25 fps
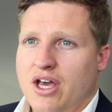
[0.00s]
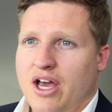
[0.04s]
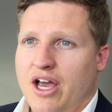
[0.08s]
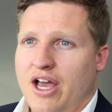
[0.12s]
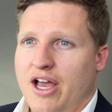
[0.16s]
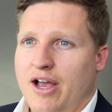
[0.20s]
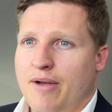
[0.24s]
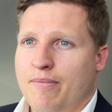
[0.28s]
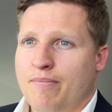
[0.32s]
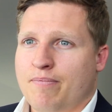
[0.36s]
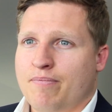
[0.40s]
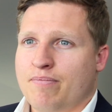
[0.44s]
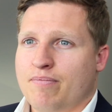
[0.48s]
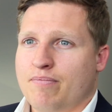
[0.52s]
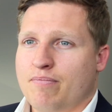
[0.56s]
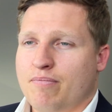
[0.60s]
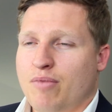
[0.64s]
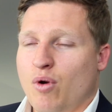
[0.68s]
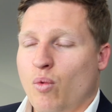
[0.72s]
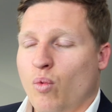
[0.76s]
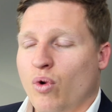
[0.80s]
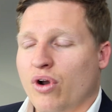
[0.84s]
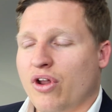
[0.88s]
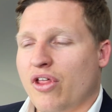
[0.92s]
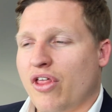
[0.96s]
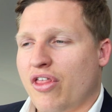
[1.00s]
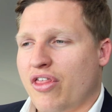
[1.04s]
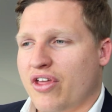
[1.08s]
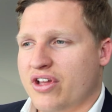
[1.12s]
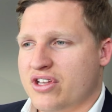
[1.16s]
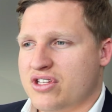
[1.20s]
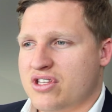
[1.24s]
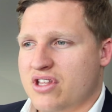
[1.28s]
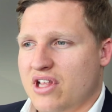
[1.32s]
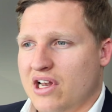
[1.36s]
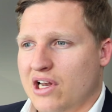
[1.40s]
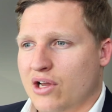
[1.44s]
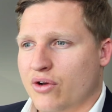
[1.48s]
but one of the
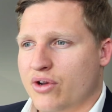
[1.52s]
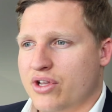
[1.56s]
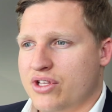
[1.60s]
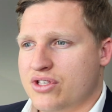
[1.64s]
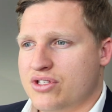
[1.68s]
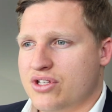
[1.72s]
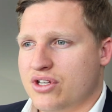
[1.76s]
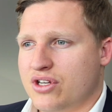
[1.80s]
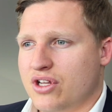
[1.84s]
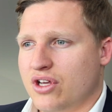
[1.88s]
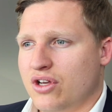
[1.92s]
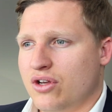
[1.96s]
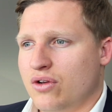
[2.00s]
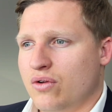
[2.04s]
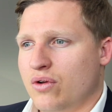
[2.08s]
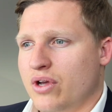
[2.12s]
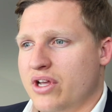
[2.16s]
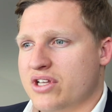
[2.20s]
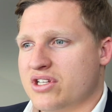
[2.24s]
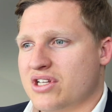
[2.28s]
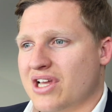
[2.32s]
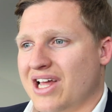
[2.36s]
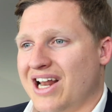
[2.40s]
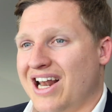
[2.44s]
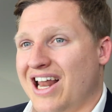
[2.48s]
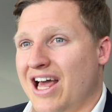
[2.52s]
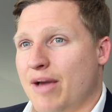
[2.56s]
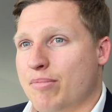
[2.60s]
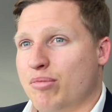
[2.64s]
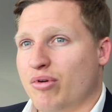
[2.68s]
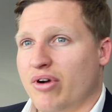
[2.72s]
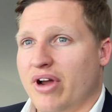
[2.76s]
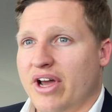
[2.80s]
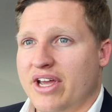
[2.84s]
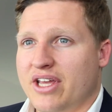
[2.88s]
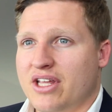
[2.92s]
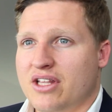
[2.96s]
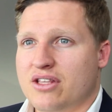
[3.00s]
things that they're looking to do is
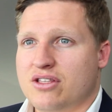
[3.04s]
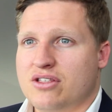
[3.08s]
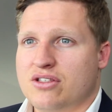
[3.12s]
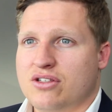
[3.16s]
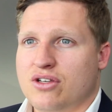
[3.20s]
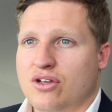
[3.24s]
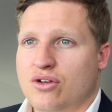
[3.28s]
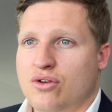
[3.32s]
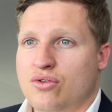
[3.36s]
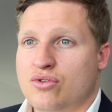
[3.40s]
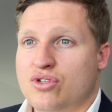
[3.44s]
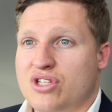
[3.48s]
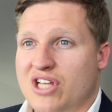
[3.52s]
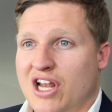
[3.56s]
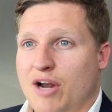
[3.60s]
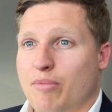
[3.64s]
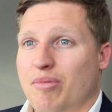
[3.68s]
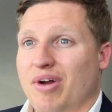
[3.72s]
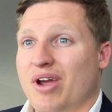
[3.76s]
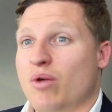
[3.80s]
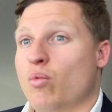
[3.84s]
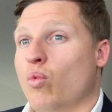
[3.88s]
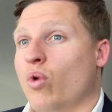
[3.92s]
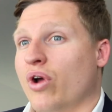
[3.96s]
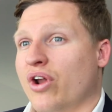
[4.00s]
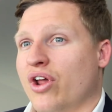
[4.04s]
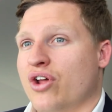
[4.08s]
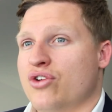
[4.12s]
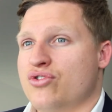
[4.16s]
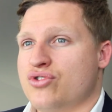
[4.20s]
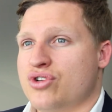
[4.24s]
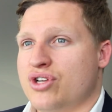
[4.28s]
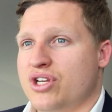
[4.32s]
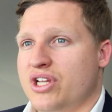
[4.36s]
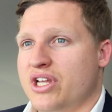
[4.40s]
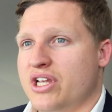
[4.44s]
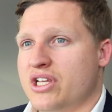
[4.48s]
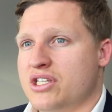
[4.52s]
collaborate to celebrate
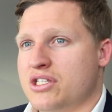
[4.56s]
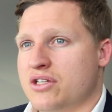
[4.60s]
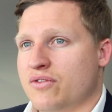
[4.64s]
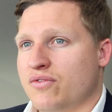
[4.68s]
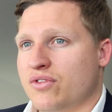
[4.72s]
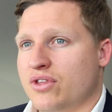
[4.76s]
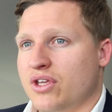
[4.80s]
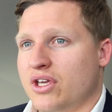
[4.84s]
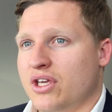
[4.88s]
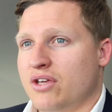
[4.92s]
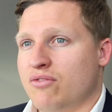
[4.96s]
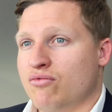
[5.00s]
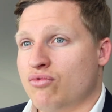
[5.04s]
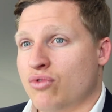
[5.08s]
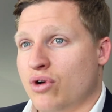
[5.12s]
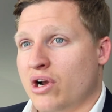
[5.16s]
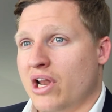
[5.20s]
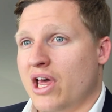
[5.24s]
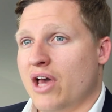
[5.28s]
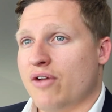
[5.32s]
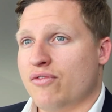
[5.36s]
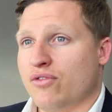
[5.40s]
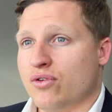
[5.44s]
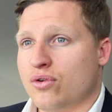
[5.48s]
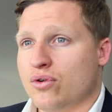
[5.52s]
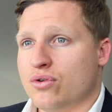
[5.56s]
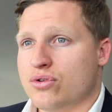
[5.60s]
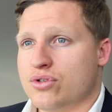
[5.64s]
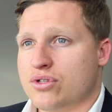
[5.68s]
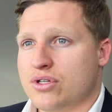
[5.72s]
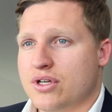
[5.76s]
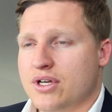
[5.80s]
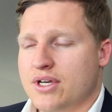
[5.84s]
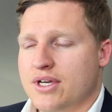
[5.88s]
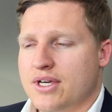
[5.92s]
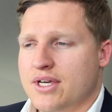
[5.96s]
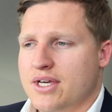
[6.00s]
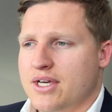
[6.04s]
100 years of the Royal Air
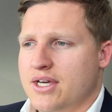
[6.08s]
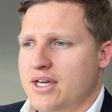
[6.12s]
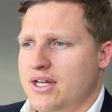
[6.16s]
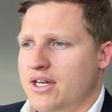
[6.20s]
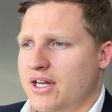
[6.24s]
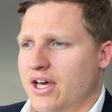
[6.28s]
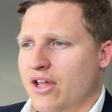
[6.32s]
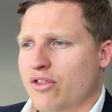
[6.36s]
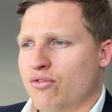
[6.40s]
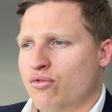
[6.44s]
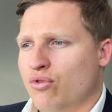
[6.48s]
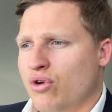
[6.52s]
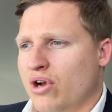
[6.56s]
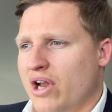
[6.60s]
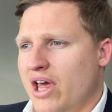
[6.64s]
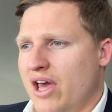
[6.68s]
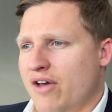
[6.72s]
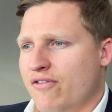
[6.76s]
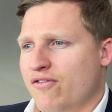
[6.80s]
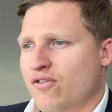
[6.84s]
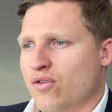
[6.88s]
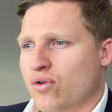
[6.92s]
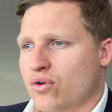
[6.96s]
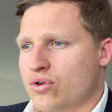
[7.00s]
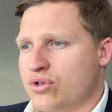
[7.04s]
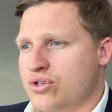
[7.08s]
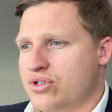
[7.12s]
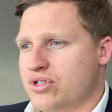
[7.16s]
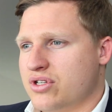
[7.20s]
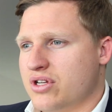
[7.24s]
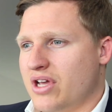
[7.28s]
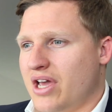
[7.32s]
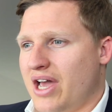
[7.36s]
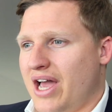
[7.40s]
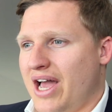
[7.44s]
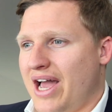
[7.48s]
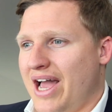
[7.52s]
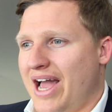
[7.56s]
Force. Now, the Royal Air
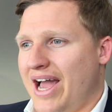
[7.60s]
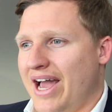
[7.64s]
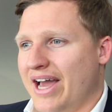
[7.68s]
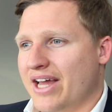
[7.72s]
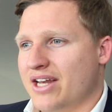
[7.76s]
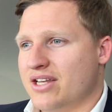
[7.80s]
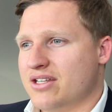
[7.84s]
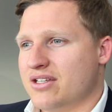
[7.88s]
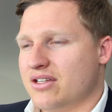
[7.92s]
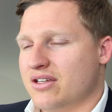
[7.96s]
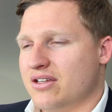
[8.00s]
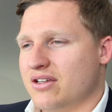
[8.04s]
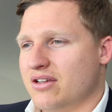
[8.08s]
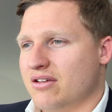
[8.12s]
Force had